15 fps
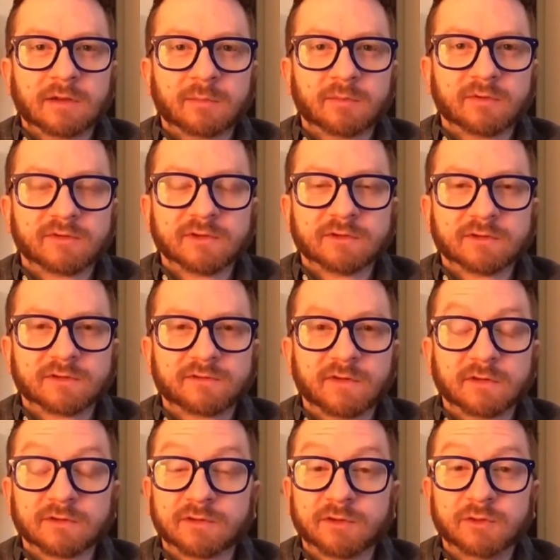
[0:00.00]
Brazil is
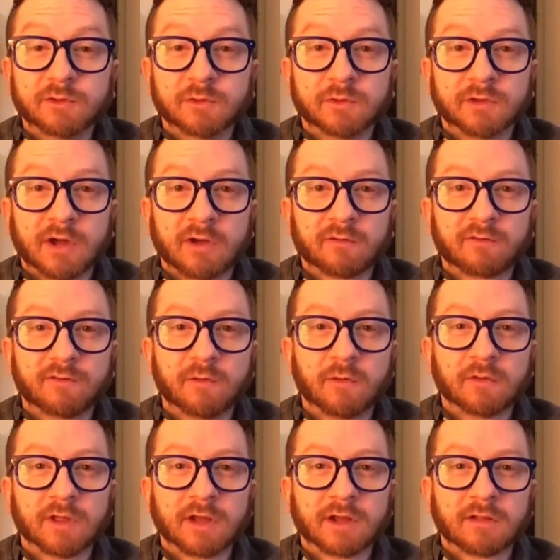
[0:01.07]
felt in two and not in
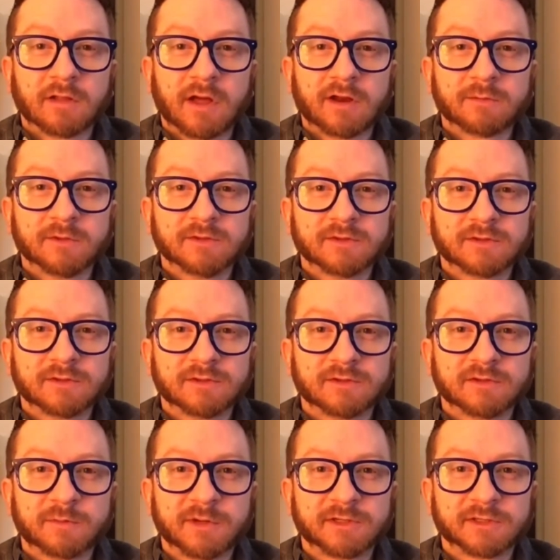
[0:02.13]
four, like a lot of musicians,
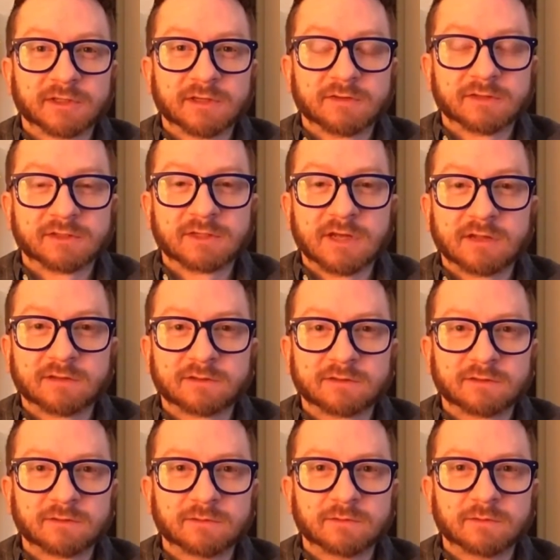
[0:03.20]
especially in the
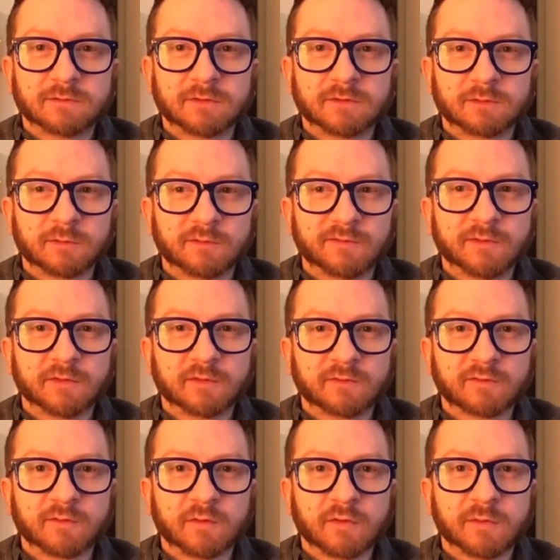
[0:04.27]
States, will feel it in
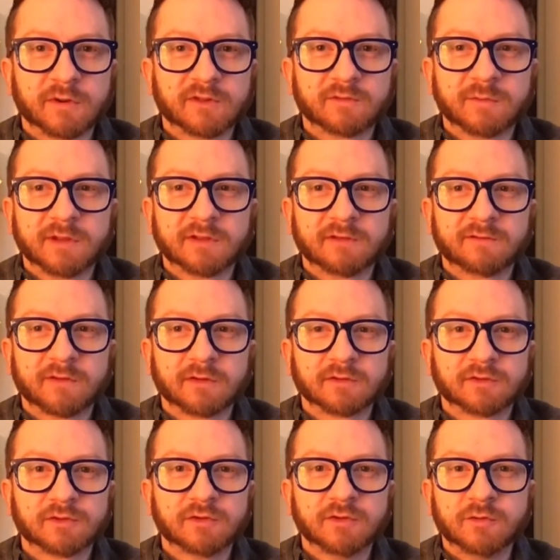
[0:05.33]
four, but it's mainly felt
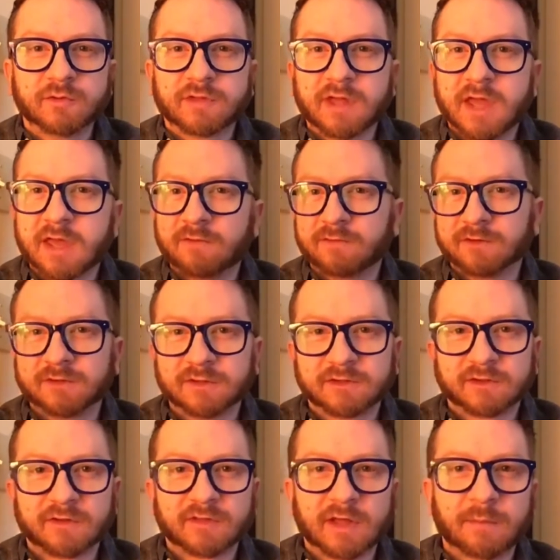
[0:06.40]
in two with an
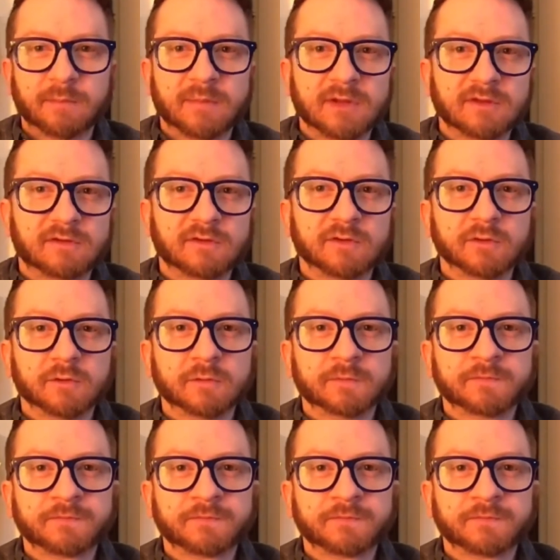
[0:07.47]
emphasis on that beat too.